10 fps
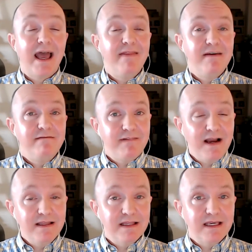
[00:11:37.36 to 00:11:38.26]
And then
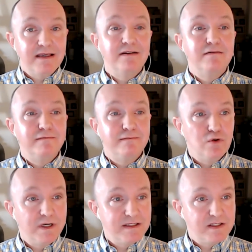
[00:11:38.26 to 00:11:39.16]
finally,
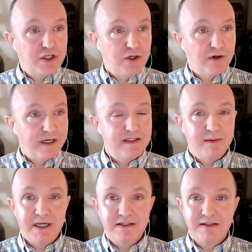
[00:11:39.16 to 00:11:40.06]
food insecurity is
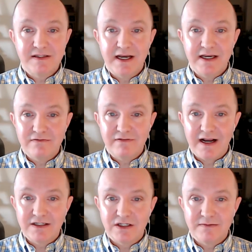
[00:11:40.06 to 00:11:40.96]
a big societal
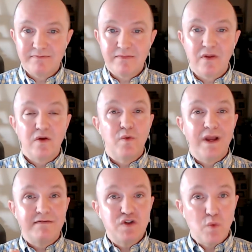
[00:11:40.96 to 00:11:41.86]
factor. We
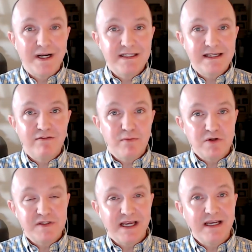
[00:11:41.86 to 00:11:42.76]
have
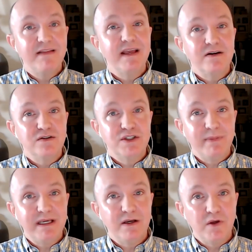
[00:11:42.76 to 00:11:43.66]
27% in the
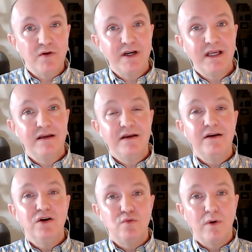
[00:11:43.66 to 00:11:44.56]
LGBT community
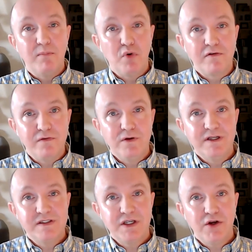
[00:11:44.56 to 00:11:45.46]
who report food
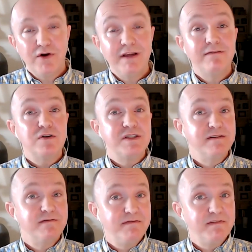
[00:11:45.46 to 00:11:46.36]
insecurity
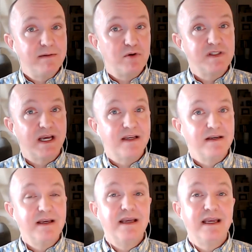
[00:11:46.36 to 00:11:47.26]
versus
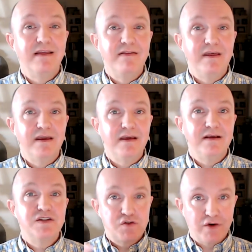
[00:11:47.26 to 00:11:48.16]
15% in
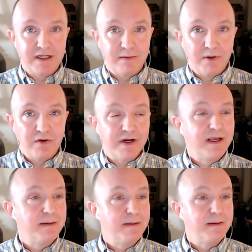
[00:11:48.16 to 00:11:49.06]
the straight
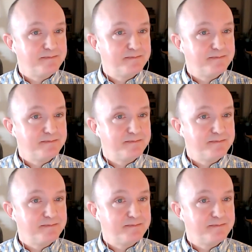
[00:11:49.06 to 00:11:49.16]
community.